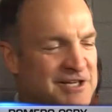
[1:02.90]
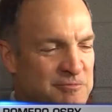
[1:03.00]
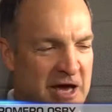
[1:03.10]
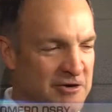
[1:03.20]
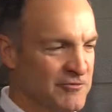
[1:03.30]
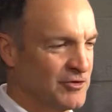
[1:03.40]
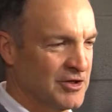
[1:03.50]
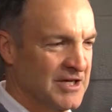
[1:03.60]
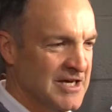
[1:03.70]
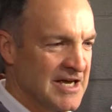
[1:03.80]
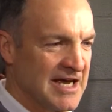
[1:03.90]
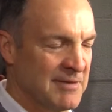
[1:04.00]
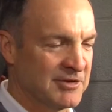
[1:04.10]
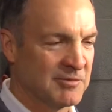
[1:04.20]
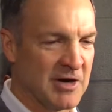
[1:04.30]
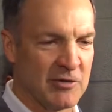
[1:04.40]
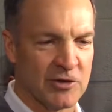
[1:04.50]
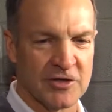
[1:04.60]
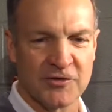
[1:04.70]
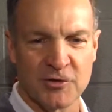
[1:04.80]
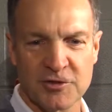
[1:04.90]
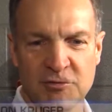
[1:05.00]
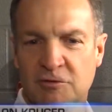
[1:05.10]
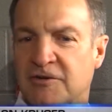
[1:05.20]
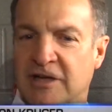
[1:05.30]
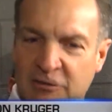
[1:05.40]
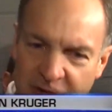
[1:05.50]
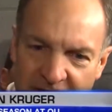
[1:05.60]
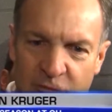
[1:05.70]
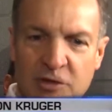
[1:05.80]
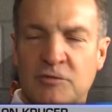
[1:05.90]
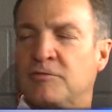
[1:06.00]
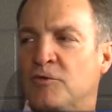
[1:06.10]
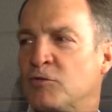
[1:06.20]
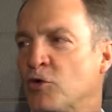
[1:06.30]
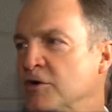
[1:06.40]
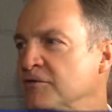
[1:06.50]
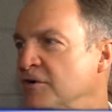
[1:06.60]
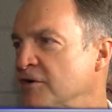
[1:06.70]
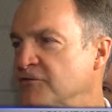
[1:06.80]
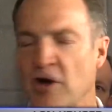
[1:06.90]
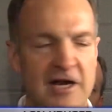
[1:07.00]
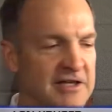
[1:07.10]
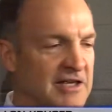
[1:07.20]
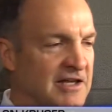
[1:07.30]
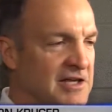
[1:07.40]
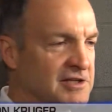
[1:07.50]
It doesn't matter if we happen to get by one on Thursday. We'll feel like we need to win one more on Friday. I